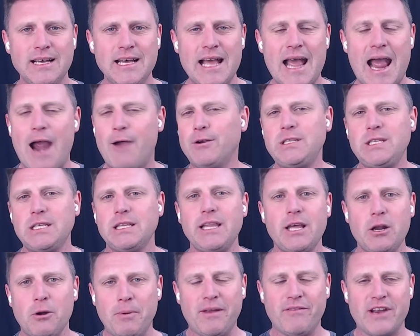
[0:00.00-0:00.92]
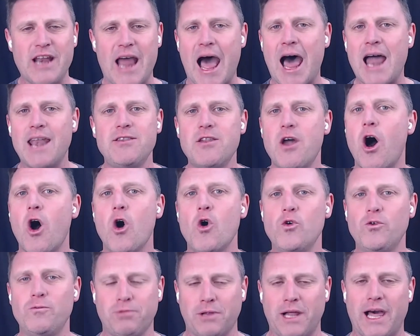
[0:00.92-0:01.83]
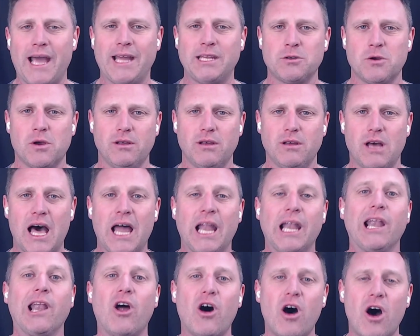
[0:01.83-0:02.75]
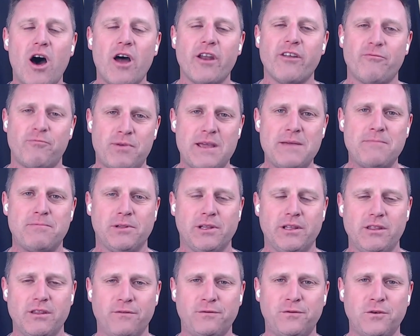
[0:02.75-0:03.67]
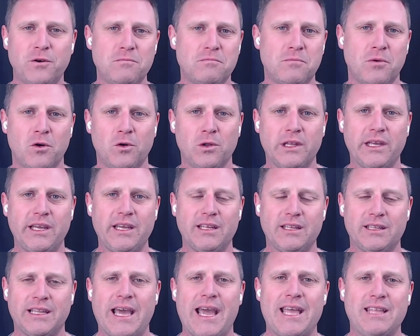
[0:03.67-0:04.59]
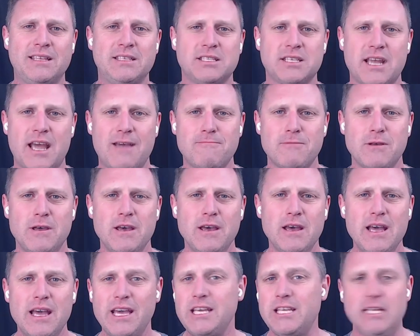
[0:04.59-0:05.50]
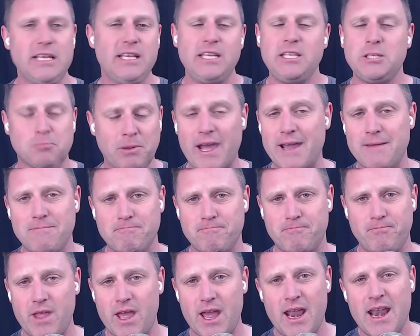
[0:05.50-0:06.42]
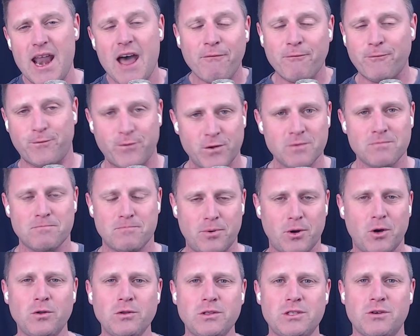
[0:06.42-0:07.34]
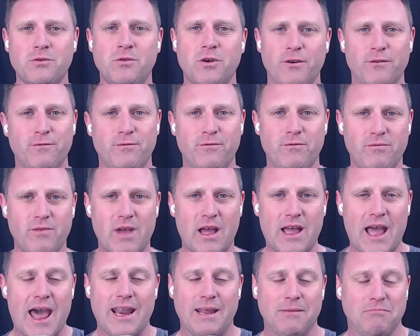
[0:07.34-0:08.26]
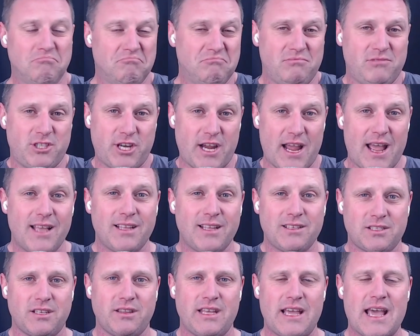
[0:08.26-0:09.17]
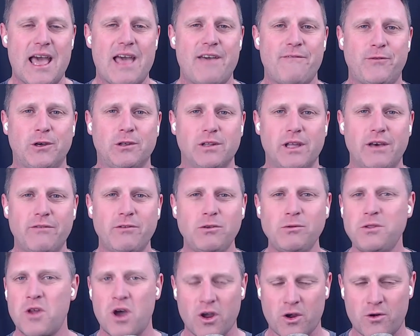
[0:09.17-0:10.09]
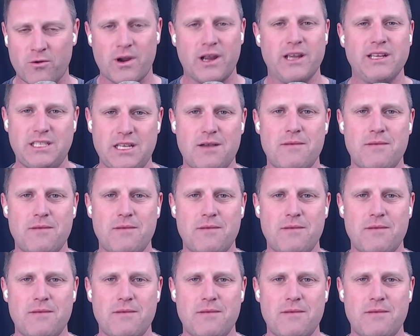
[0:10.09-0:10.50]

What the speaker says: Harry's a little bit of an unknown player to a lot of people in the footballing landscape. He's played enough football to have had a chance at the AFL level, not crazy